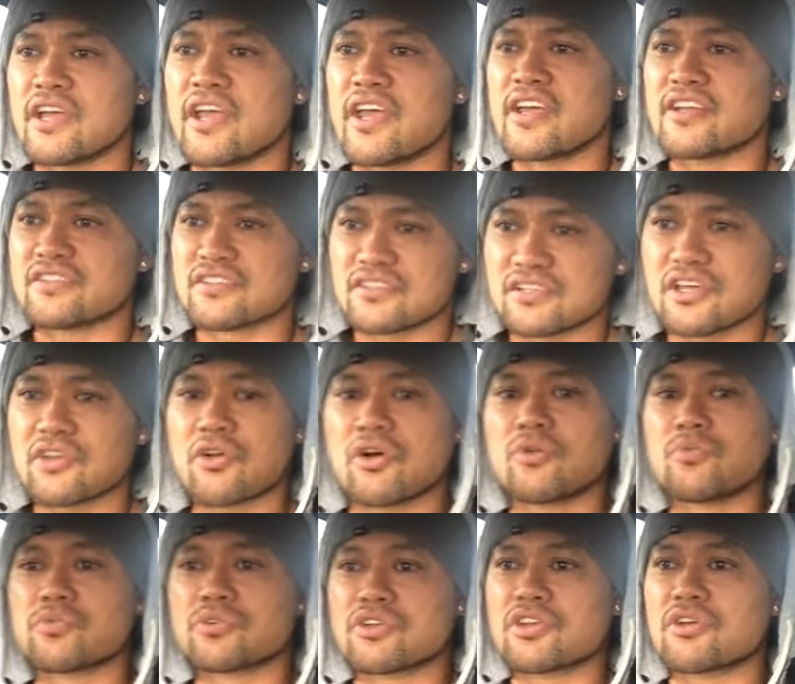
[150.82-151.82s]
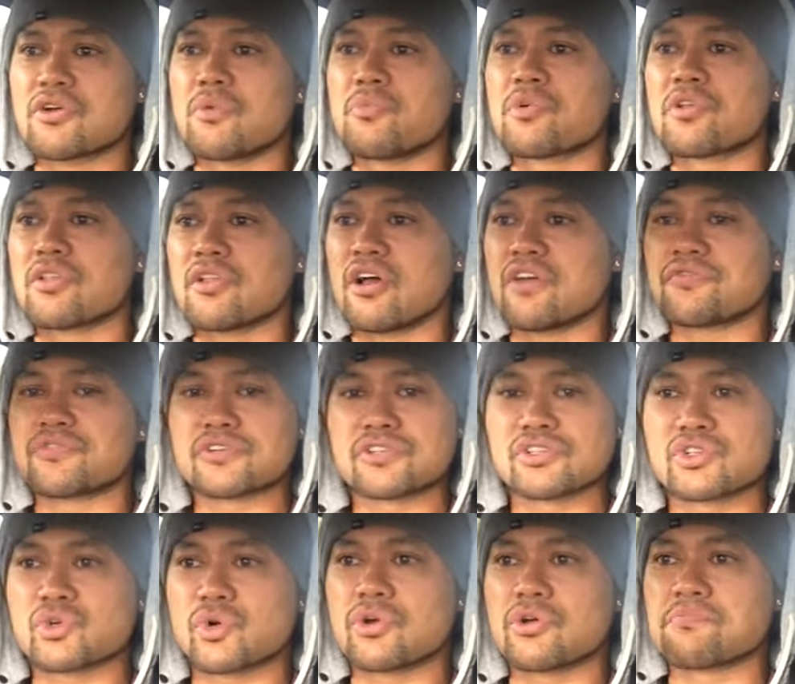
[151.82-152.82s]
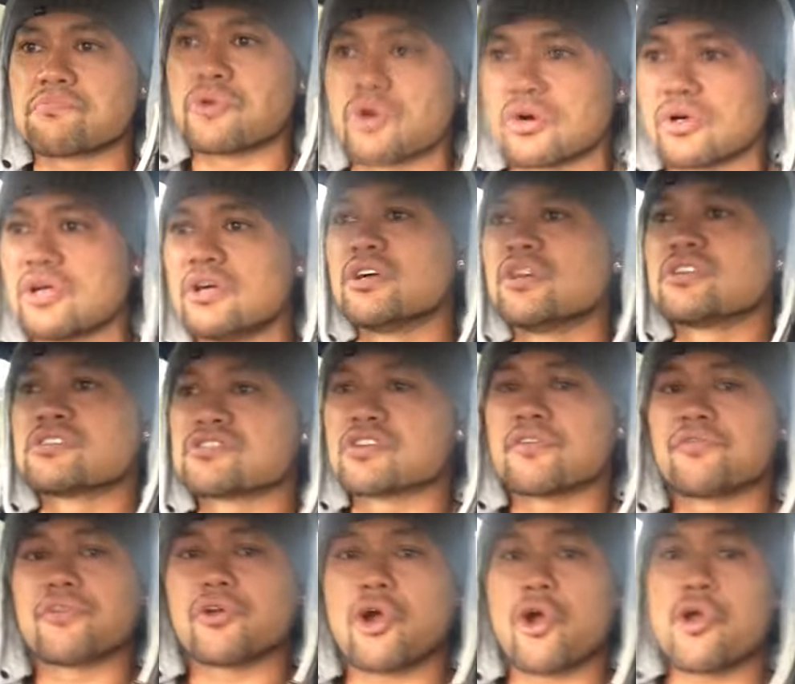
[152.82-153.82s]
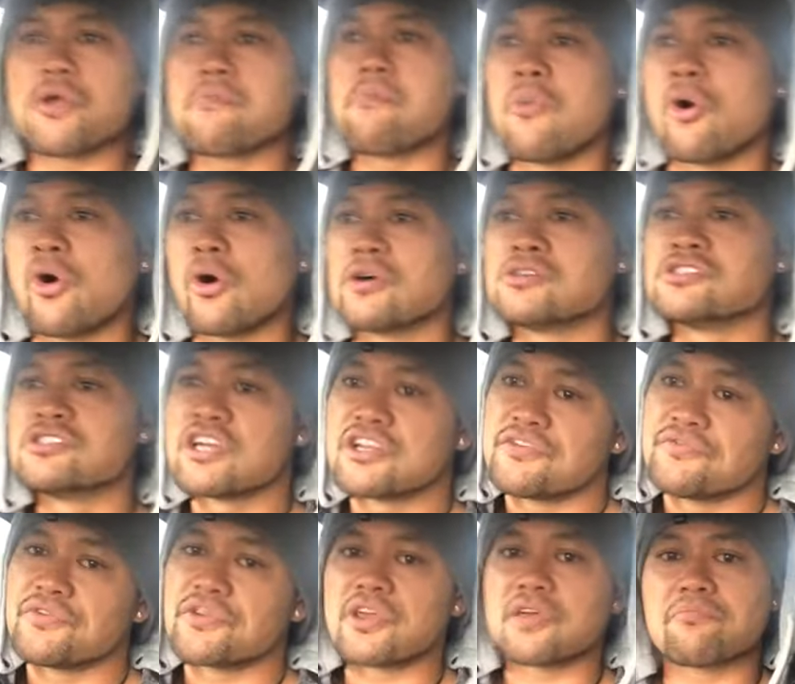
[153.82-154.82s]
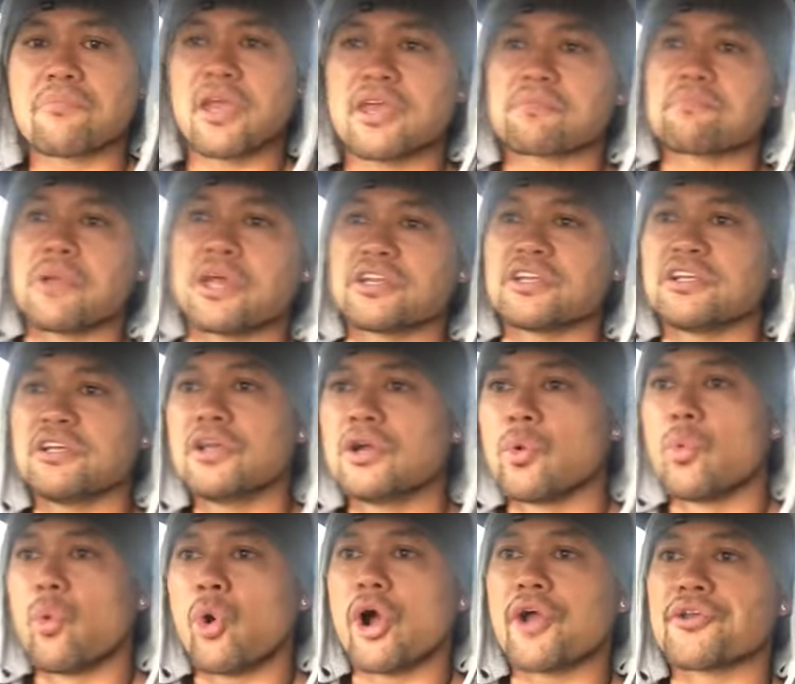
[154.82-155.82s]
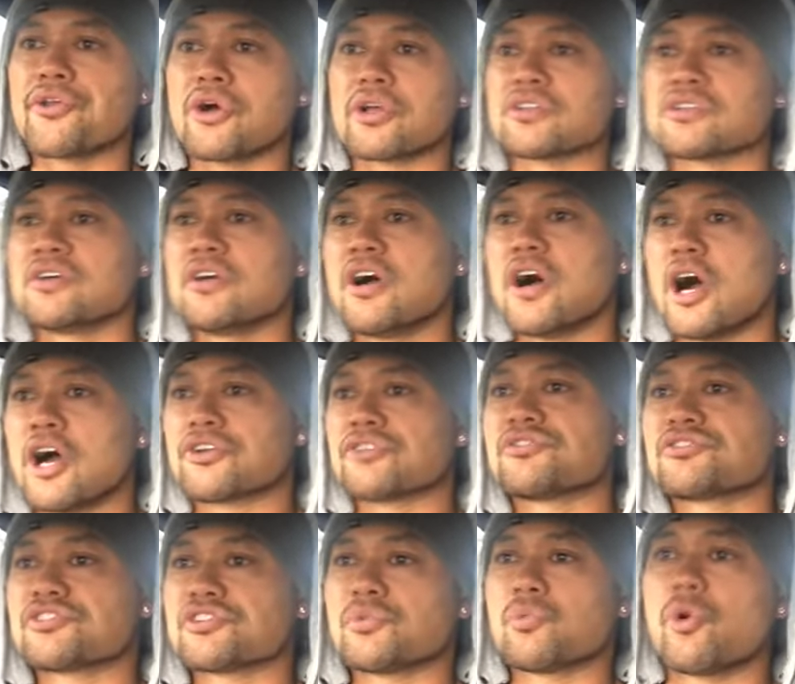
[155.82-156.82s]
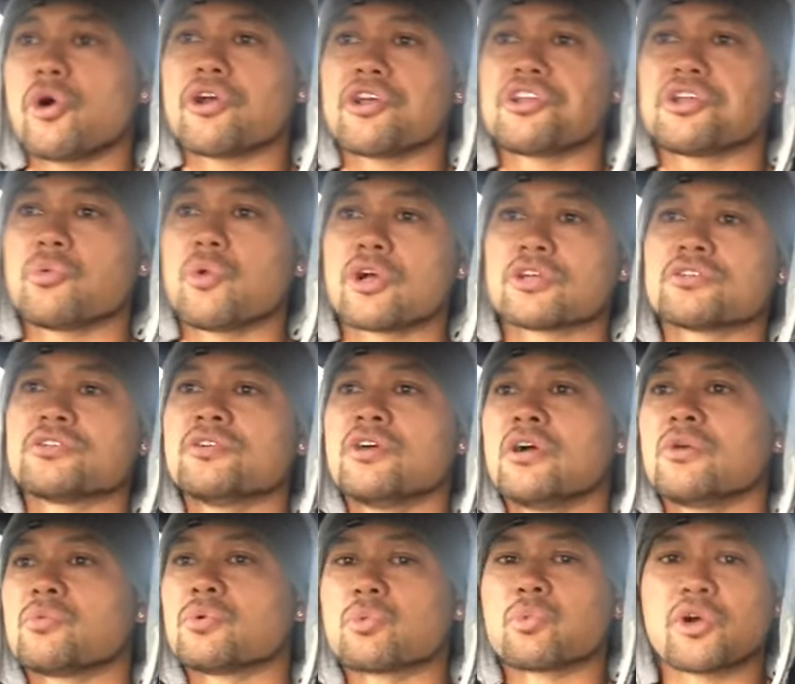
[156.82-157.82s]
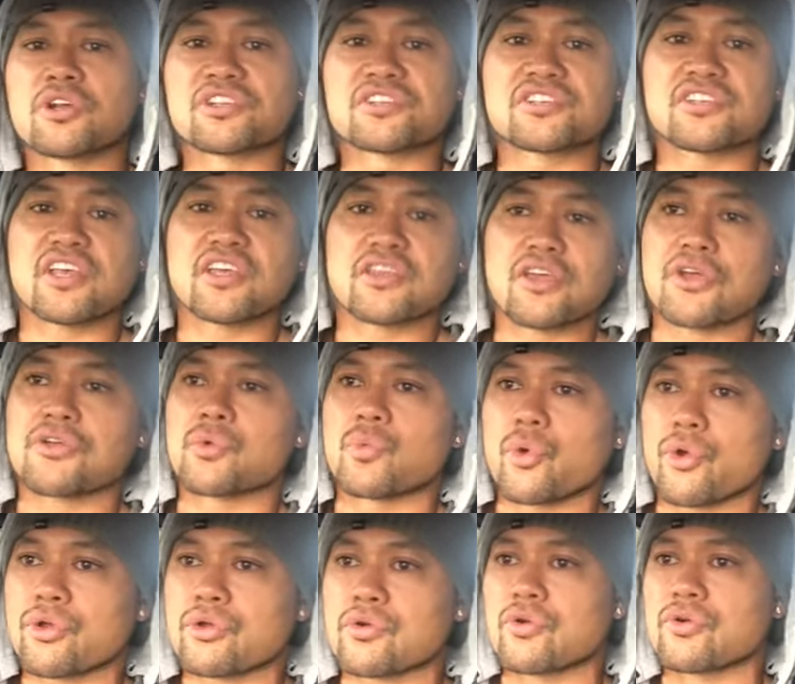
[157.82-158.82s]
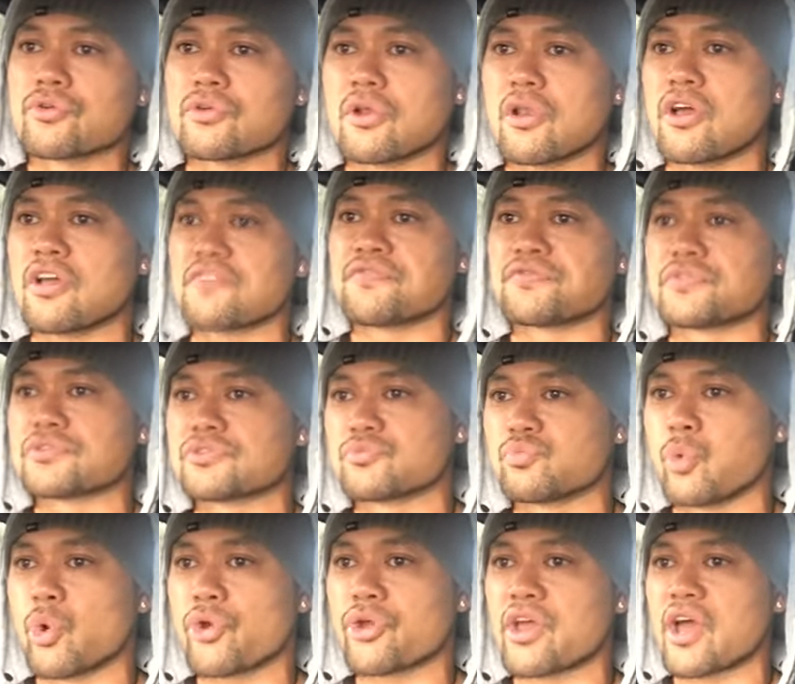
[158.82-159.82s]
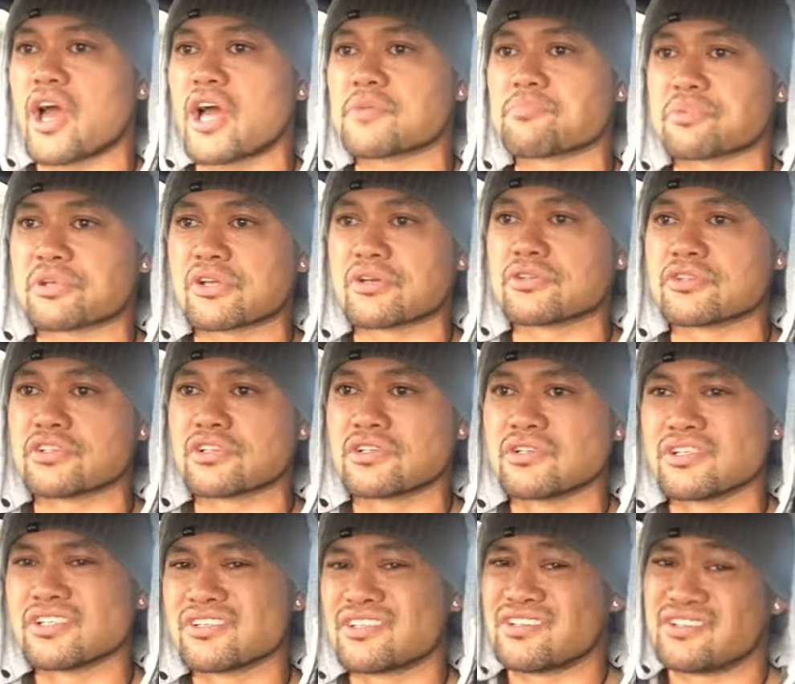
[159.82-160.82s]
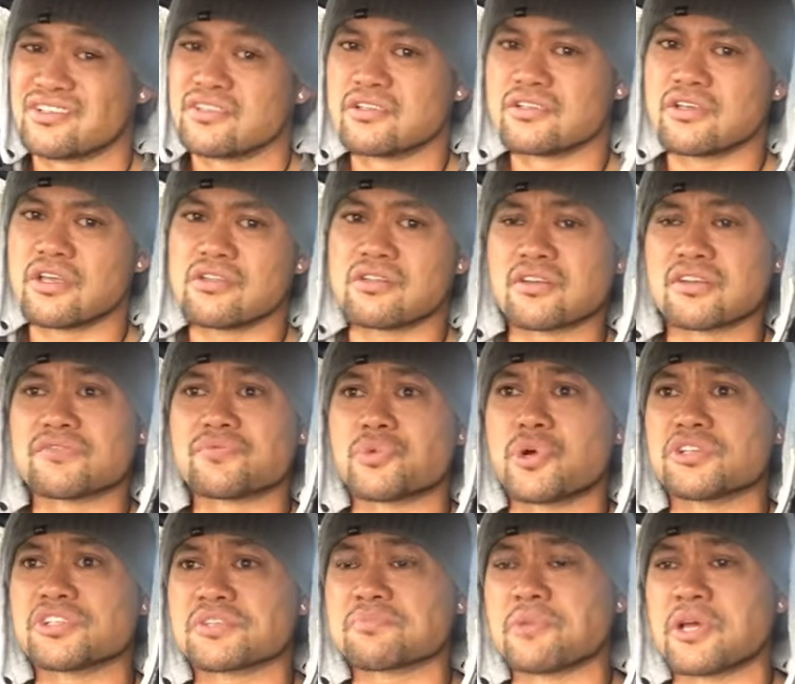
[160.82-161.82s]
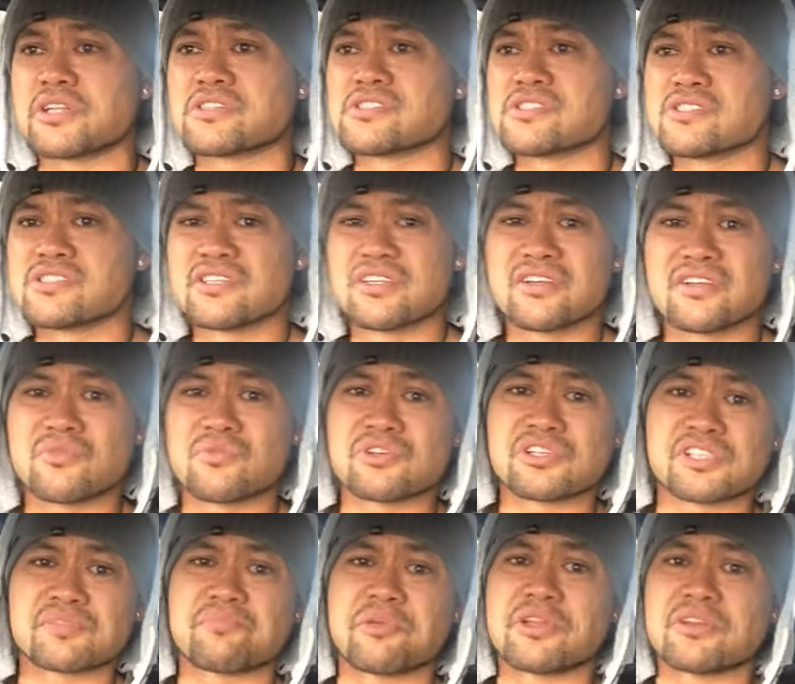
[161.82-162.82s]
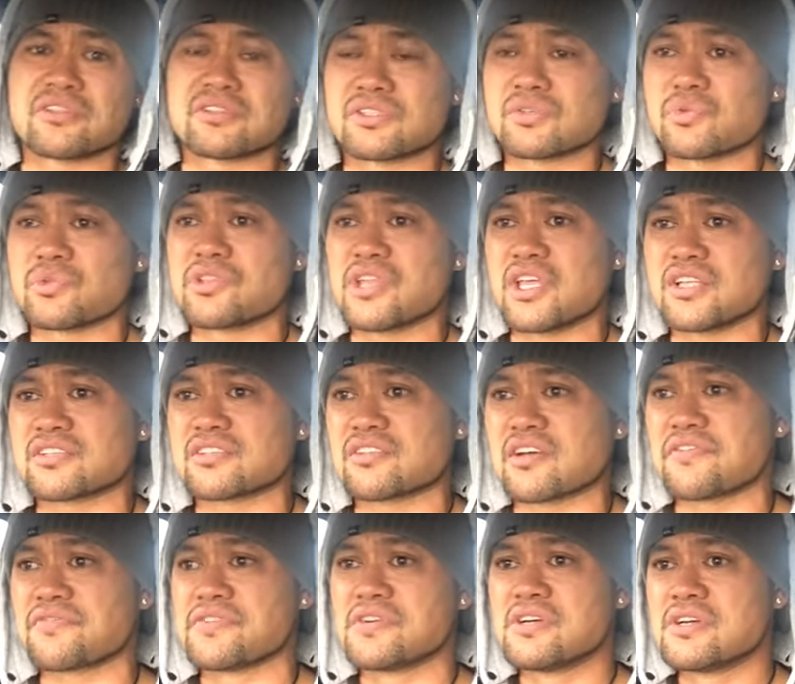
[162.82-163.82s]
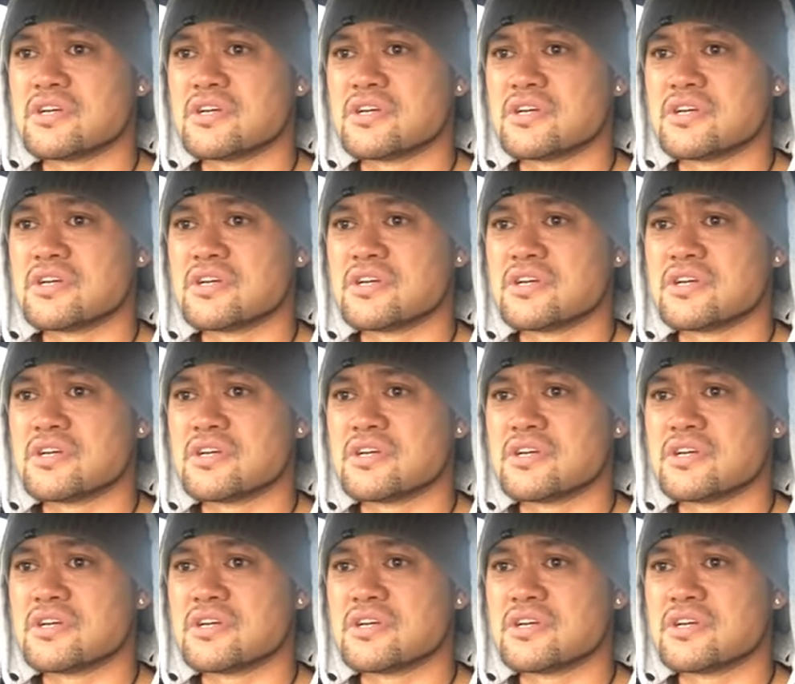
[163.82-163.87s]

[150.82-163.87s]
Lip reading: and get on with life and enjoy it more. So if you're home more and if you can make money, why not? I don't see why anyone would want to say go to work all your life or work hard, because you only live once, mate. You don't want to spend it doing that stuff.